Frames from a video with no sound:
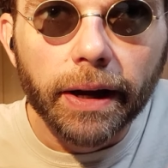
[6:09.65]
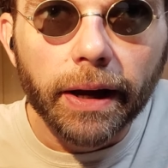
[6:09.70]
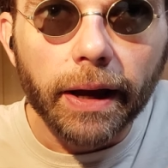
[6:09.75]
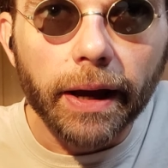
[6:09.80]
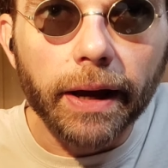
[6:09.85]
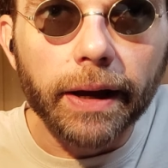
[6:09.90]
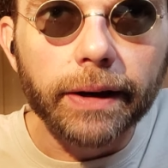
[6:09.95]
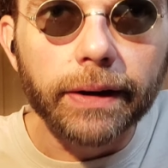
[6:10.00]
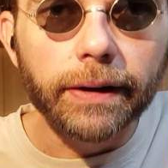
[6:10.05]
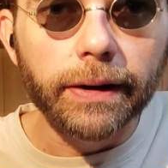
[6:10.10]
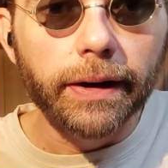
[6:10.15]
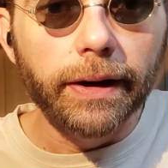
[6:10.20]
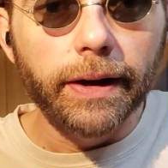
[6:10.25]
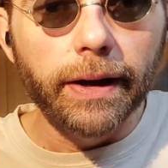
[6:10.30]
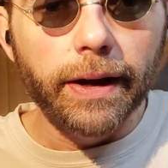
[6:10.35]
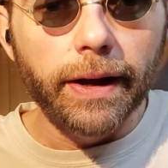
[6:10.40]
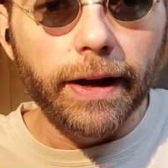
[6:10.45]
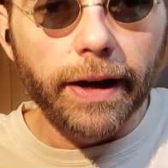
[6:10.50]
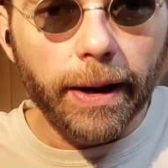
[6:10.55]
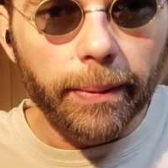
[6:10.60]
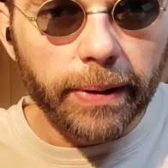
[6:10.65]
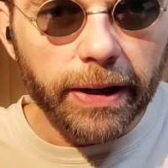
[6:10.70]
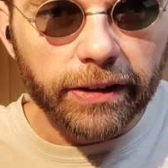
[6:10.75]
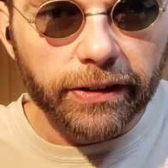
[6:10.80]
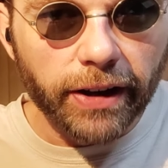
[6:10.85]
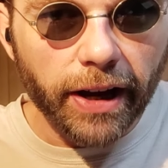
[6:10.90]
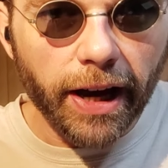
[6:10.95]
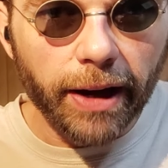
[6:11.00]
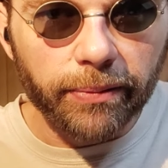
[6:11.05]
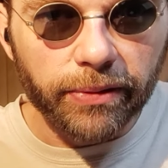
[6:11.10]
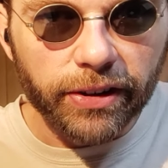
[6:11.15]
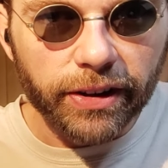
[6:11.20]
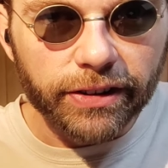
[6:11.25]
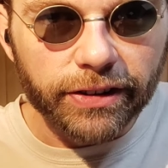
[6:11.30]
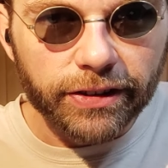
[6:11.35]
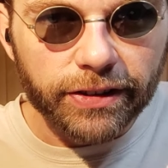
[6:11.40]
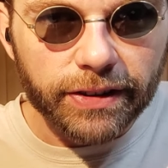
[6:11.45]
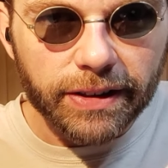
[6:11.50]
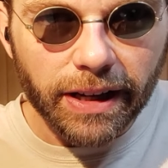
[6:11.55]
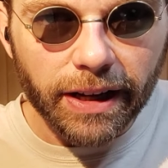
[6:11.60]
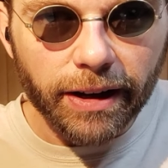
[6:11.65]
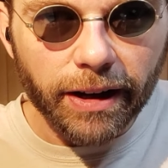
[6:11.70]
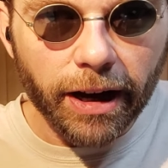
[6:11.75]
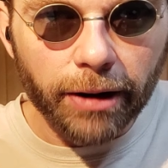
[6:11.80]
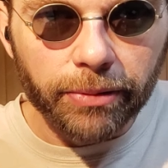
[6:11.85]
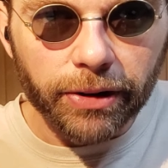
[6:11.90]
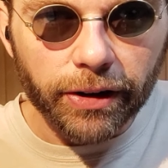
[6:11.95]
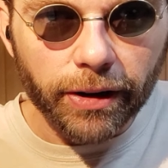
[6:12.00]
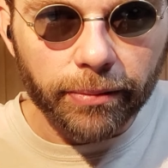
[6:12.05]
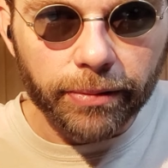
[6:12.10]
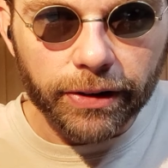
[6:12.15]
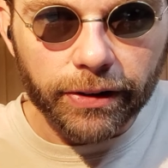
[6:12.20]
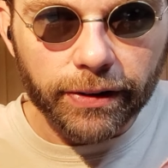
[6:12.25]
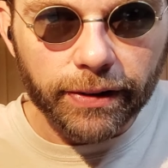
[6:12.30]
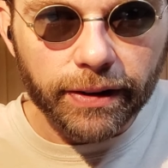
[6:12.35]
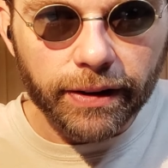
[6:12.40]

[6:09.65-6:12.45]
And how many times I would